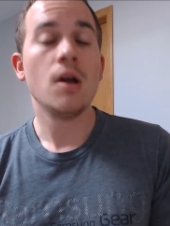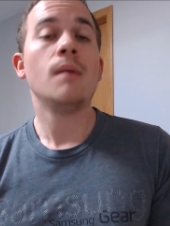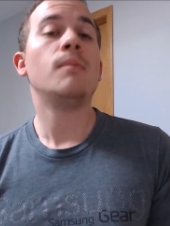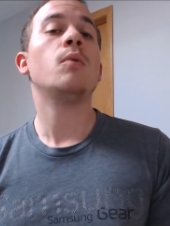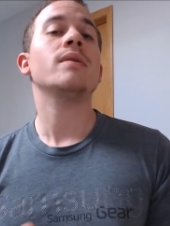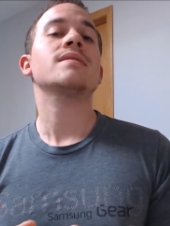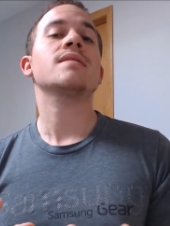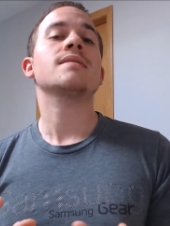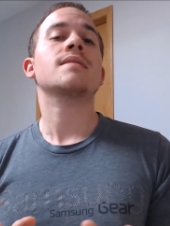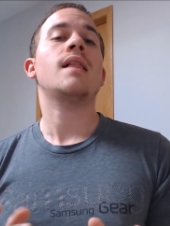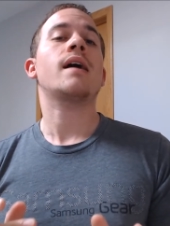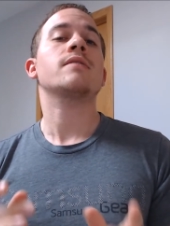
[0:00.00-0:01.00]
but we
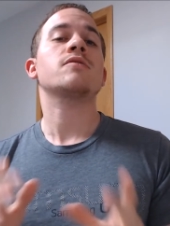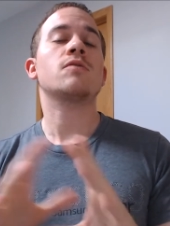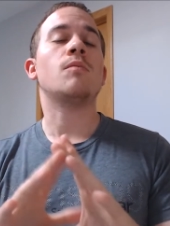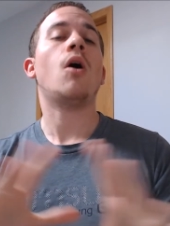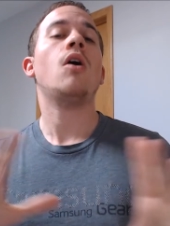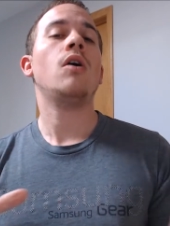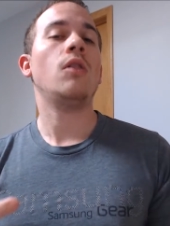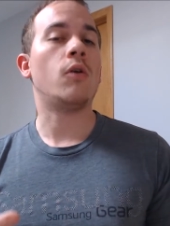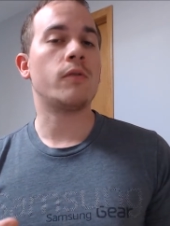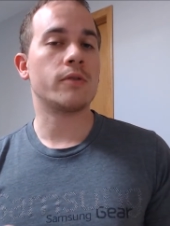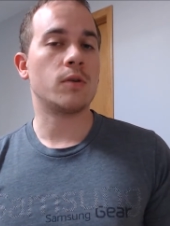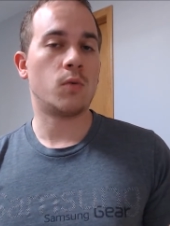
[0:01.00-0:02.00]
assist clients from all
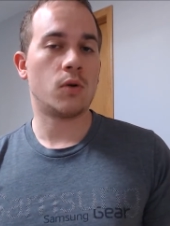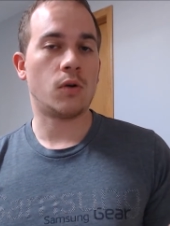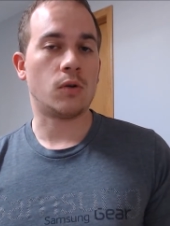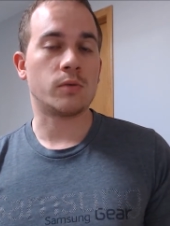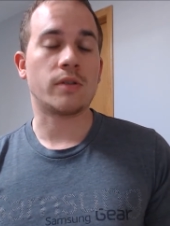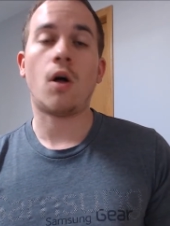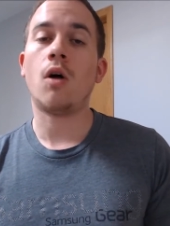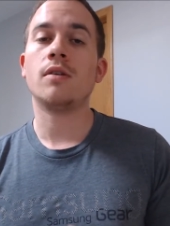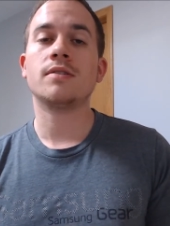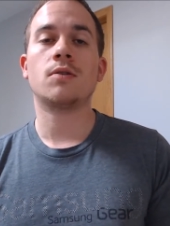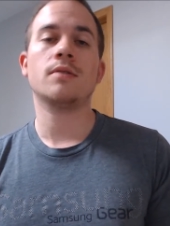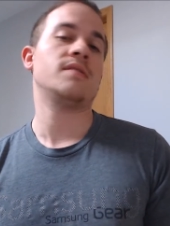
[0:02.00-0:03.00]
over the world with all
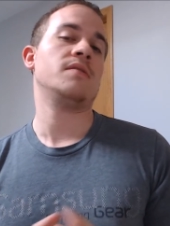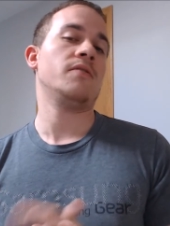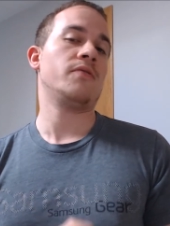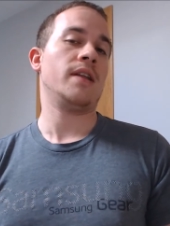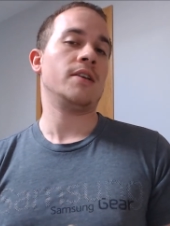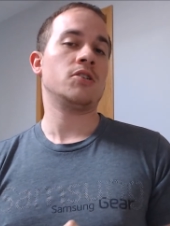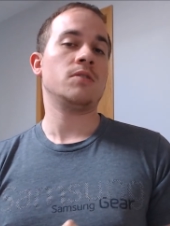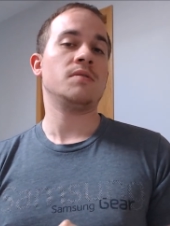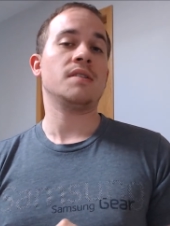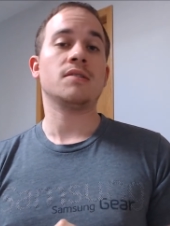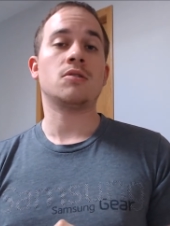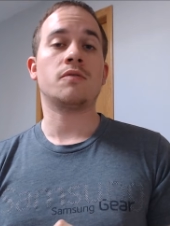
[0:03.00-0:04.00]
sorts of different issues
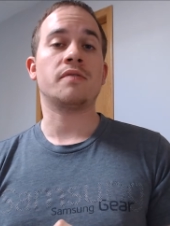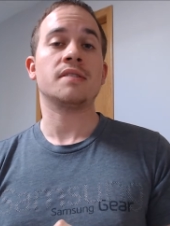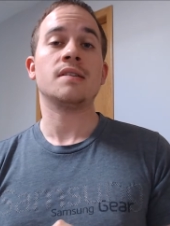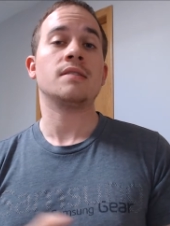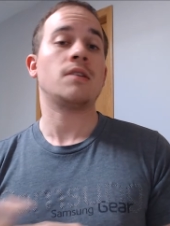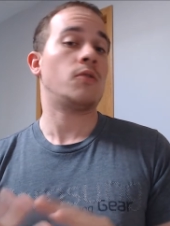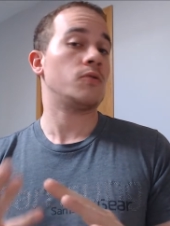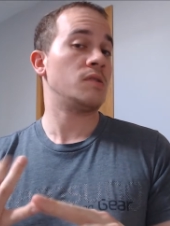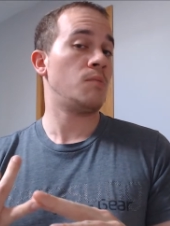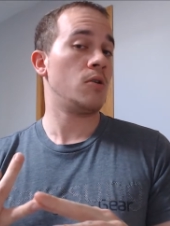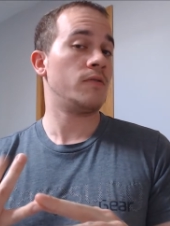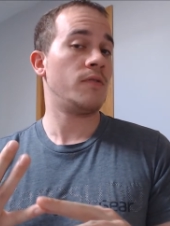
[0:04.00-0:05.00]
and services on their
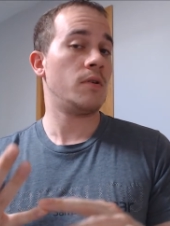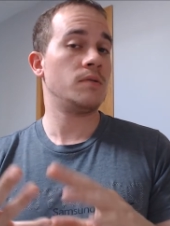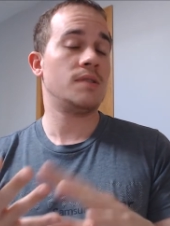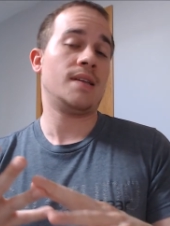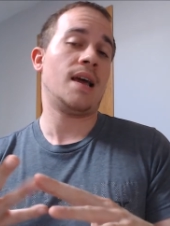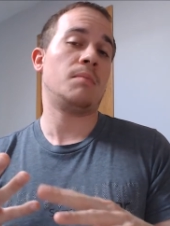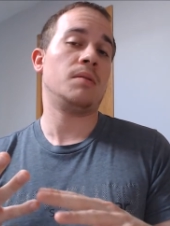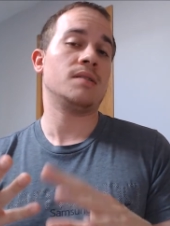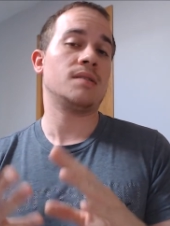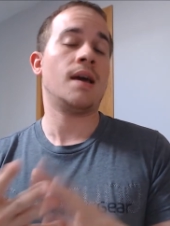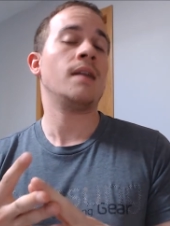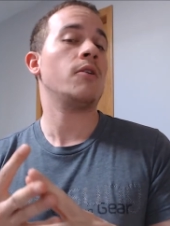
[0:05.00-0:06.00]
smartphones,
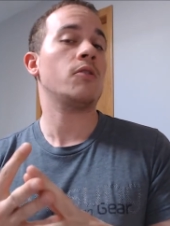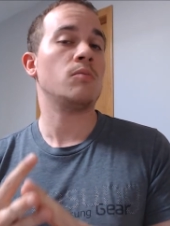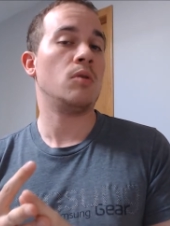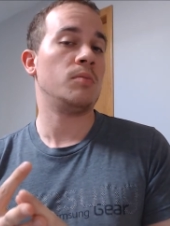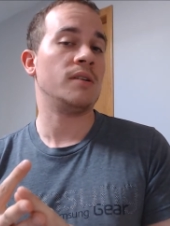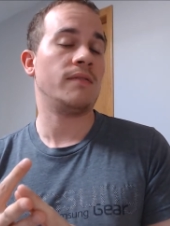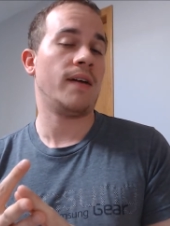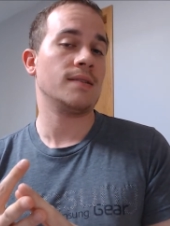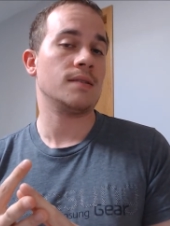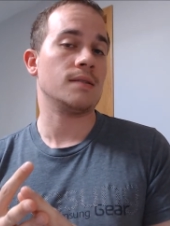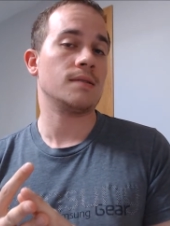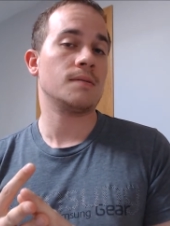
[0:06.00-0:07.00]
tablets, and other mobile
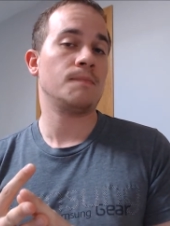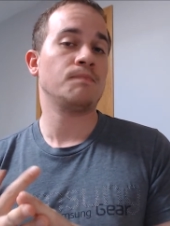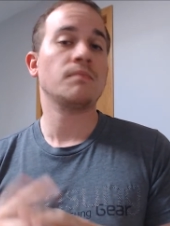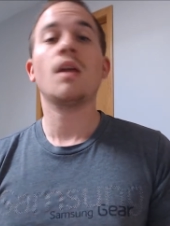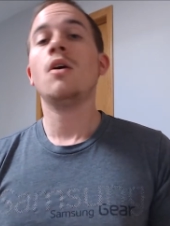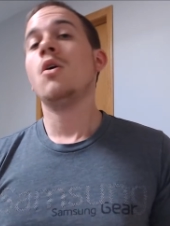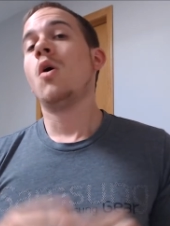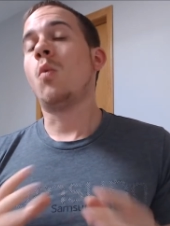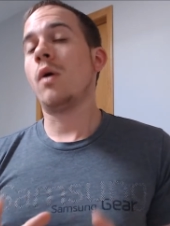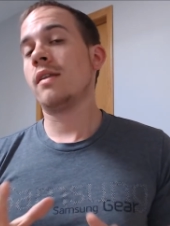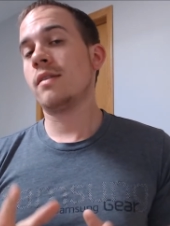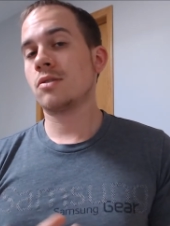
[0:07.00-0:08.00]
devices.
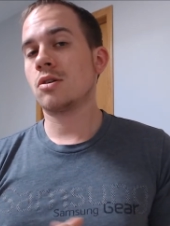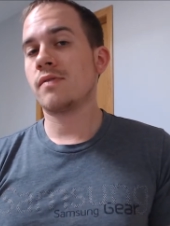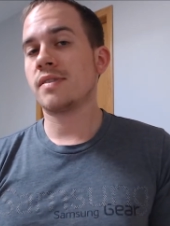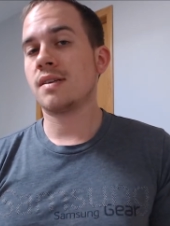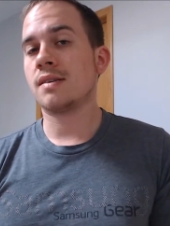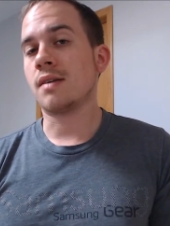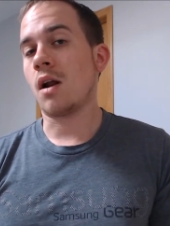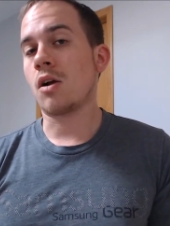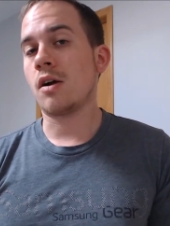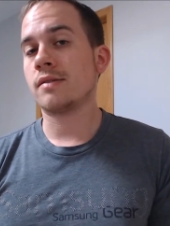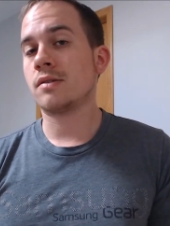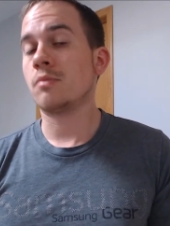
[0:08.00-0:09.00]
One of the services that our
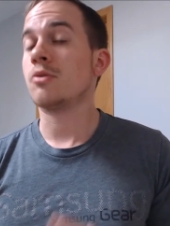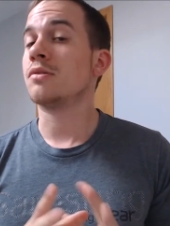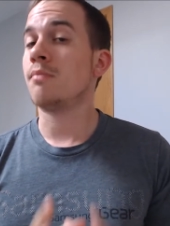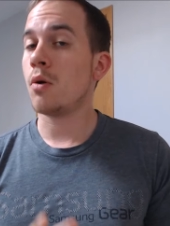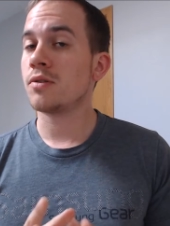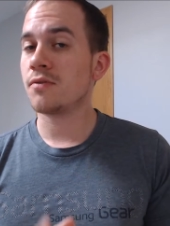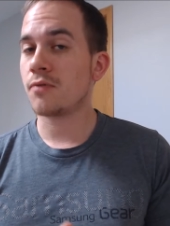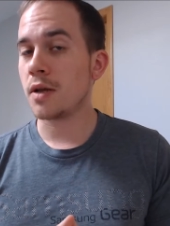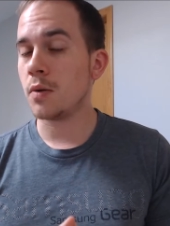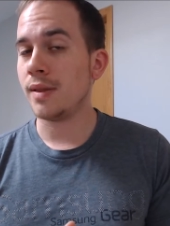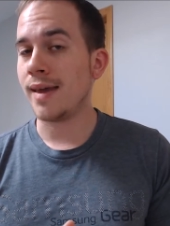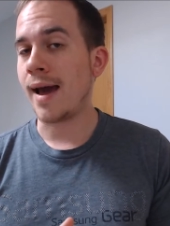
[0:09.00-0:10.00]
customers most
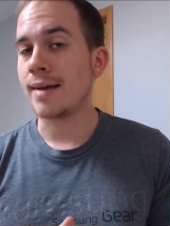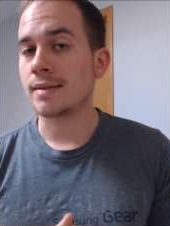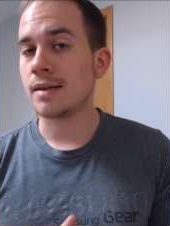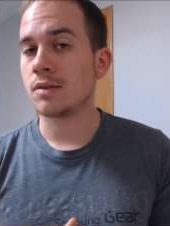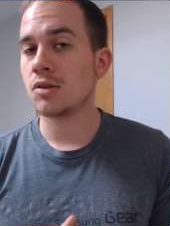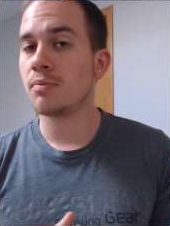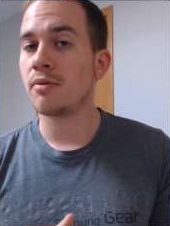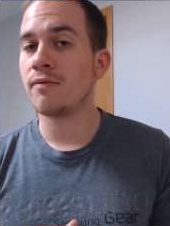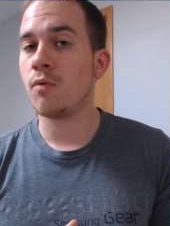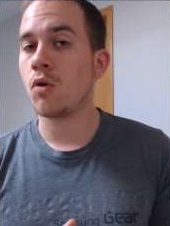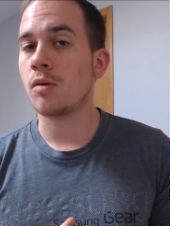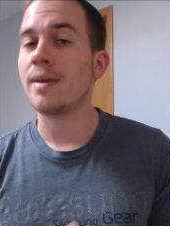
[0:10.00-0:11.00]
frequently ask us to
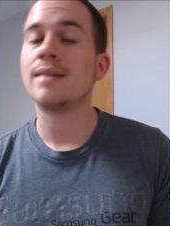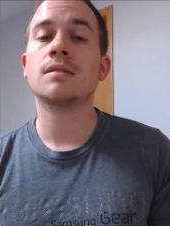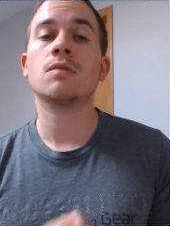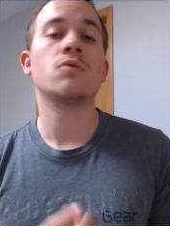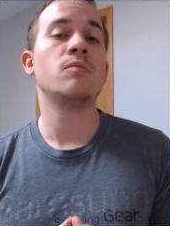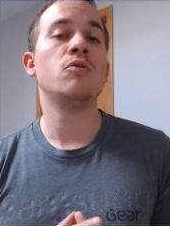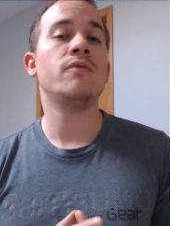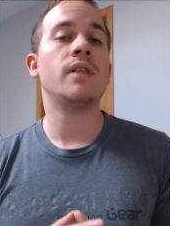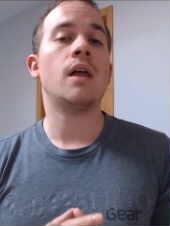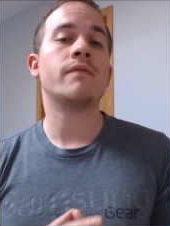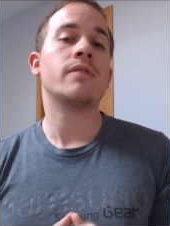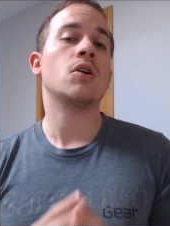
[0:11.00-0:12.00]
perform is the removal
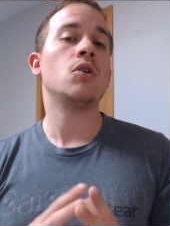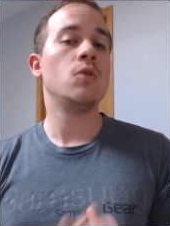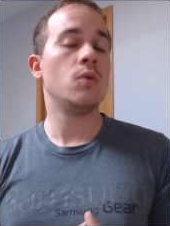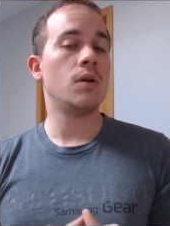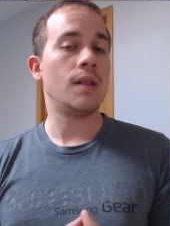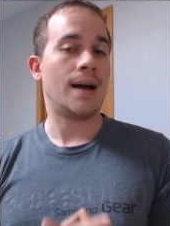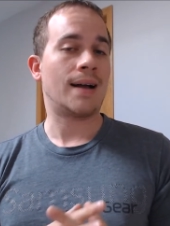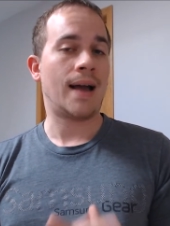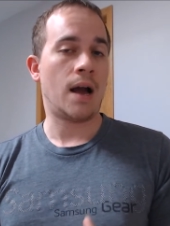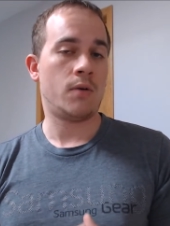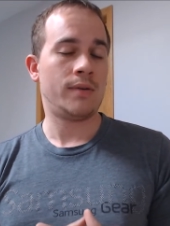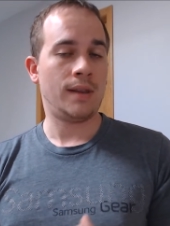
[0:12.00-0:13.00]
of the Google
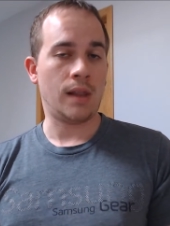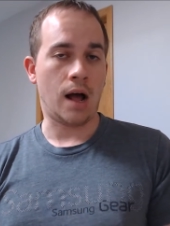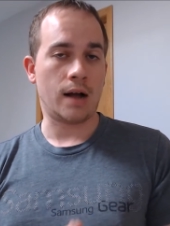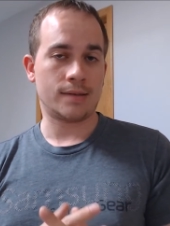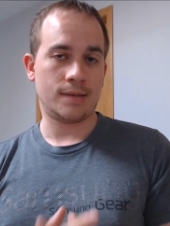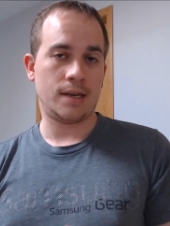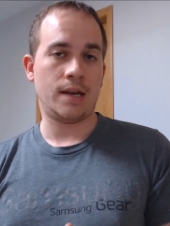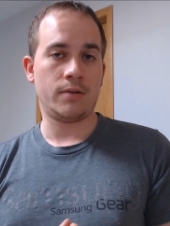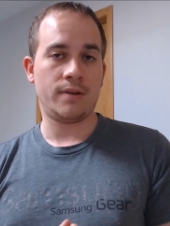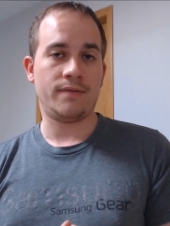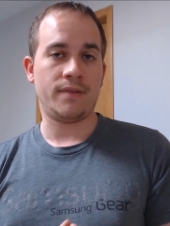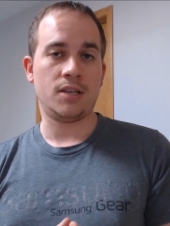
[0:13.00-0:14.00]
Account Lock
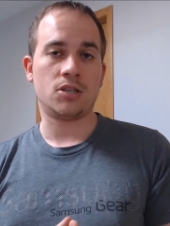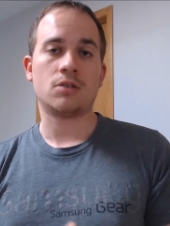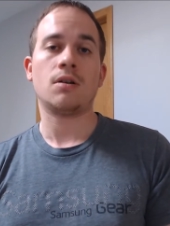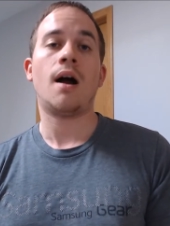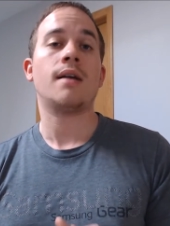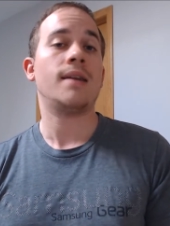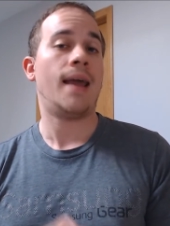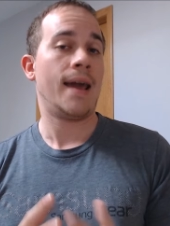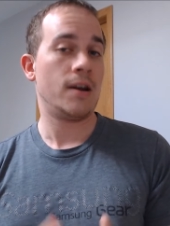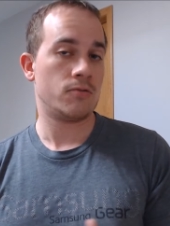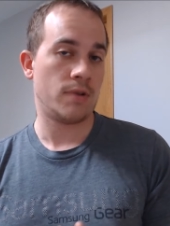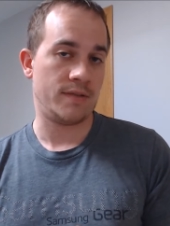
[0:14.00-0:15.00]
security feature on an
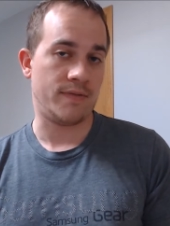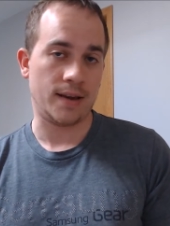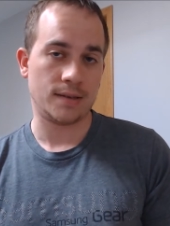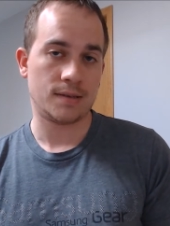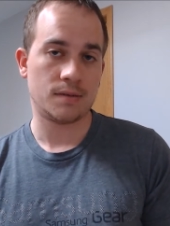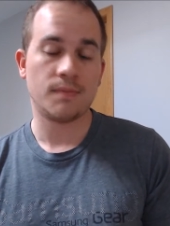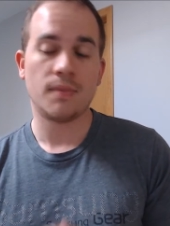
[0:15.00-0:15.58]
Android device.